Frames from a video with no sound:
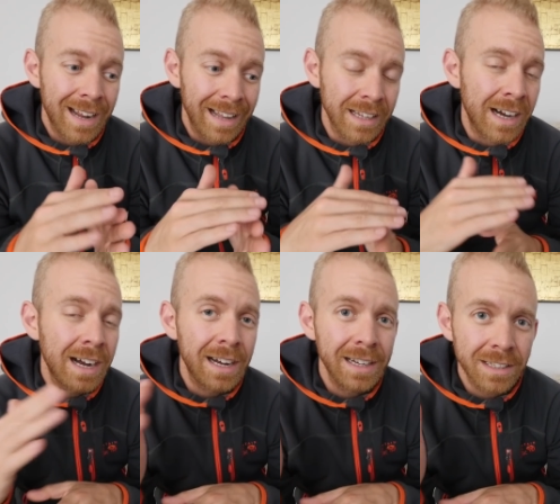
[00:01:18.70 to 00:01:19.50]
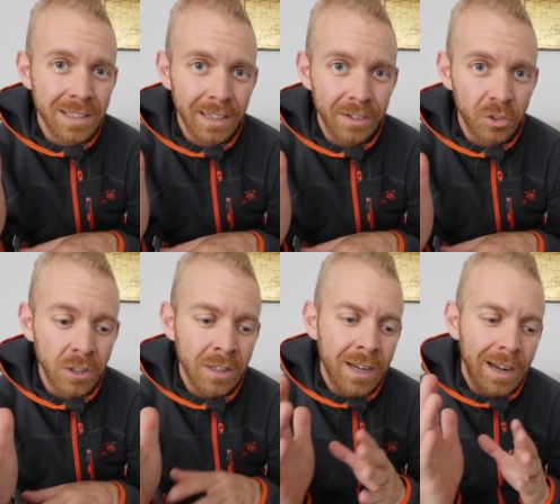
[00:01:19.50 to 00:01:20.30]
at the highest
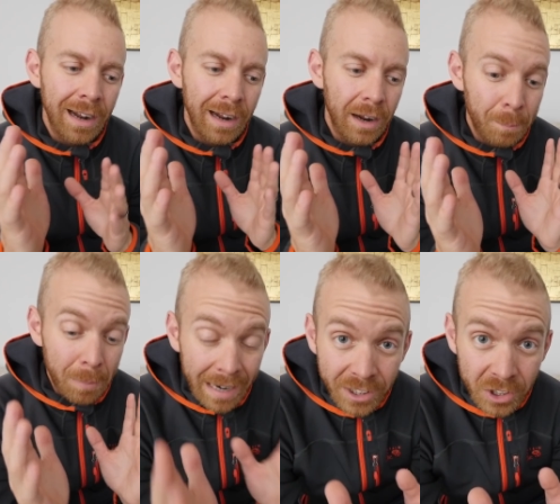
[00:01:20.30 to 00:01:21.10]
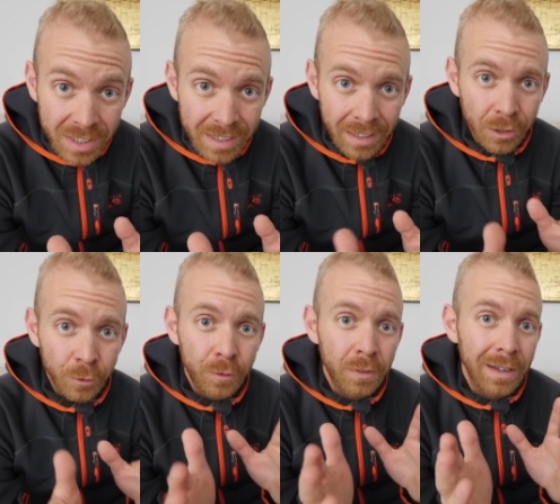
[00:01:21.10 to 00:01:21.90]
level by
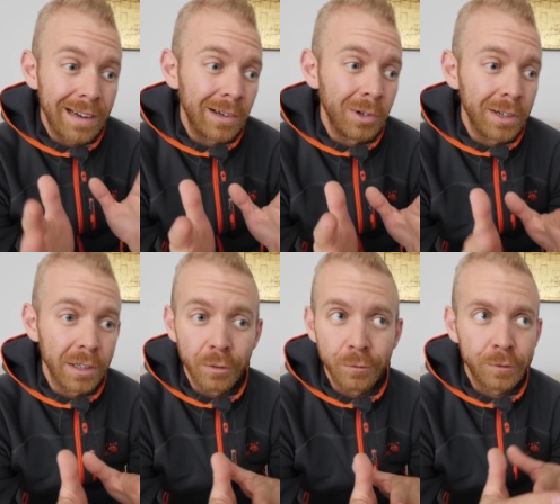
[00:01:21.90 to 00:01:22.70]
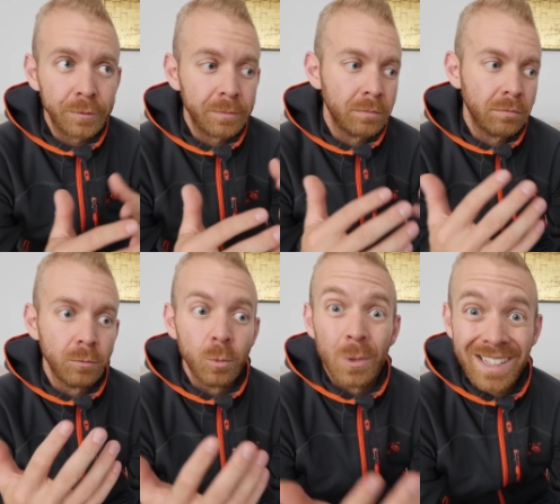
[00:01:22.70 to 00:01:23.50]
yourself out of
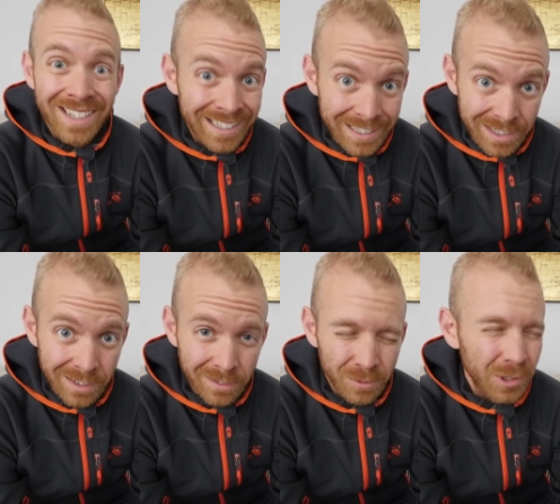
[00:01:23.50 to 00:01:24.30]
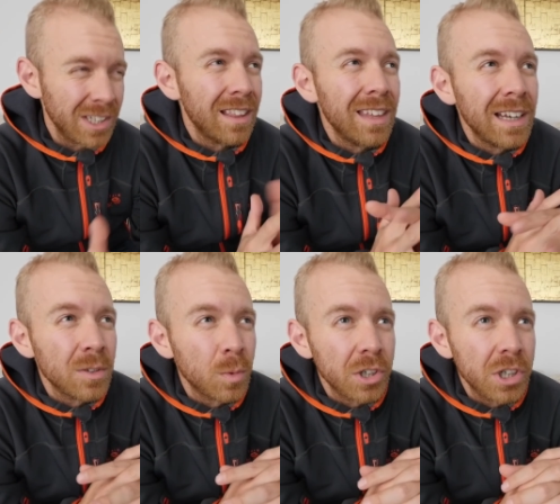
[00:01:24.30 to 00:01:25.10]
Wisconsin, which I think
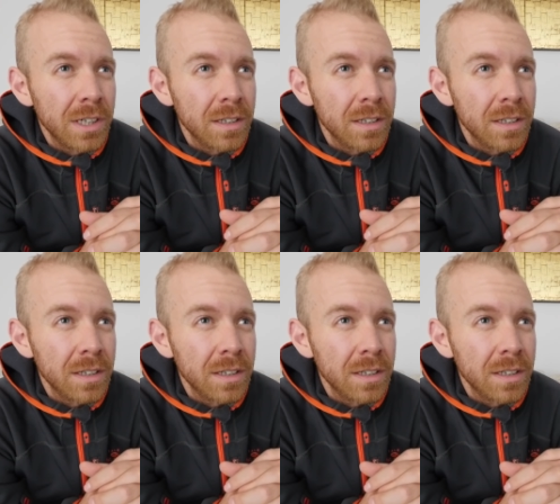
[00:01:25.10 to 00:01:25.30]
is where she